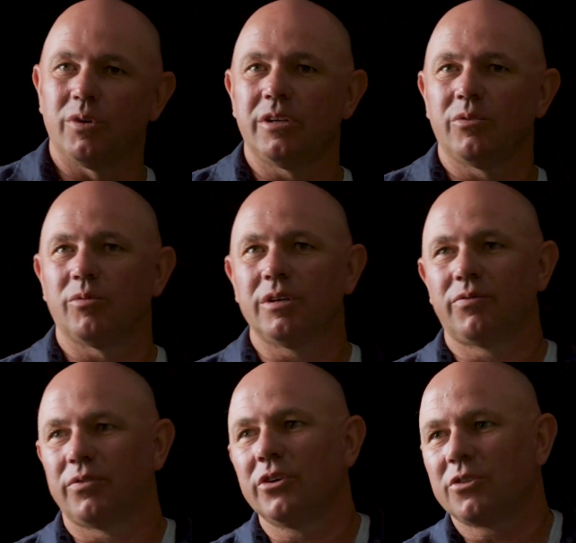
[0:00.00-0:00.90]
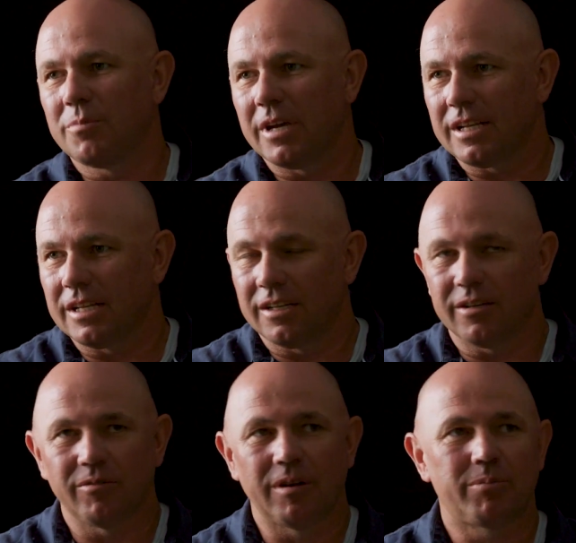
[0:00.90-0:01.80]
we first met in
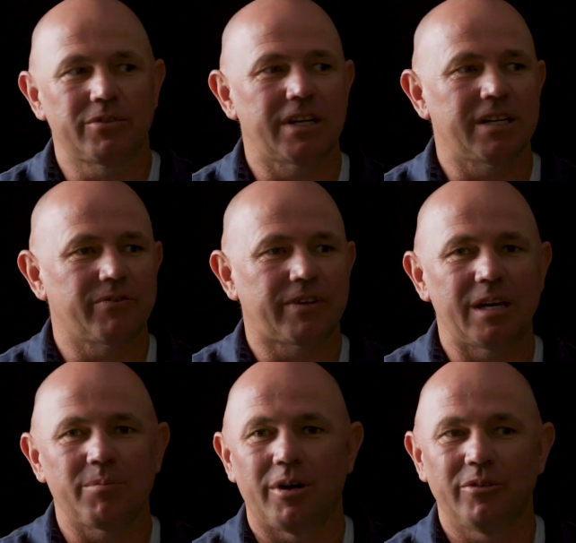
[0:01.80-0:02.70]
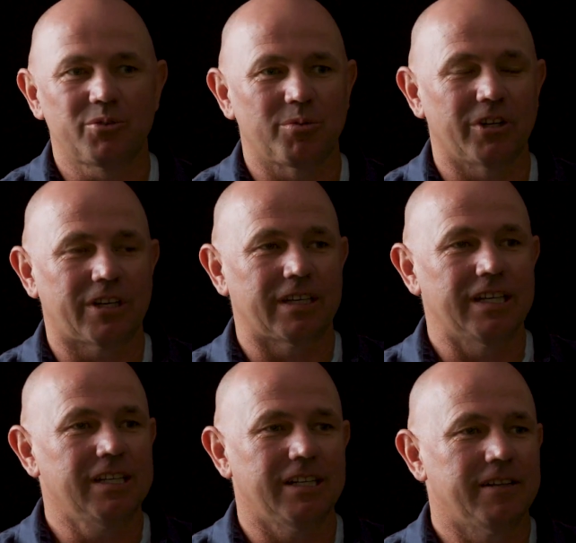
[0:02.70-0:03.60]
a representative camp I was working in,